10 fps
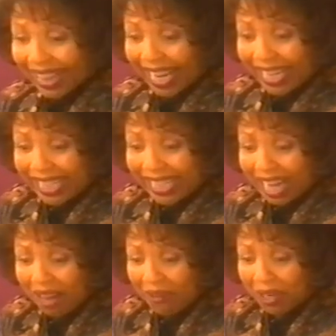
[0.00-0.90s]
They
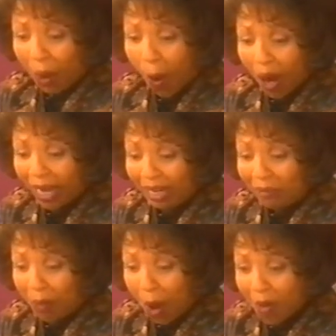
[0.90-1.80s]
discovered oil
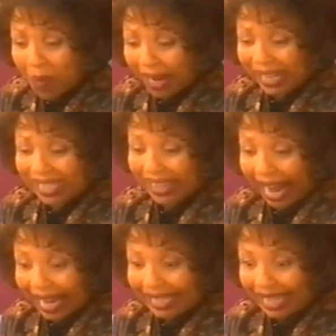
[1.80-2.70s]
in Bloberg
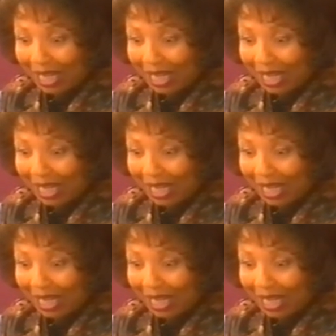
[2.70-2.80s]
Strand.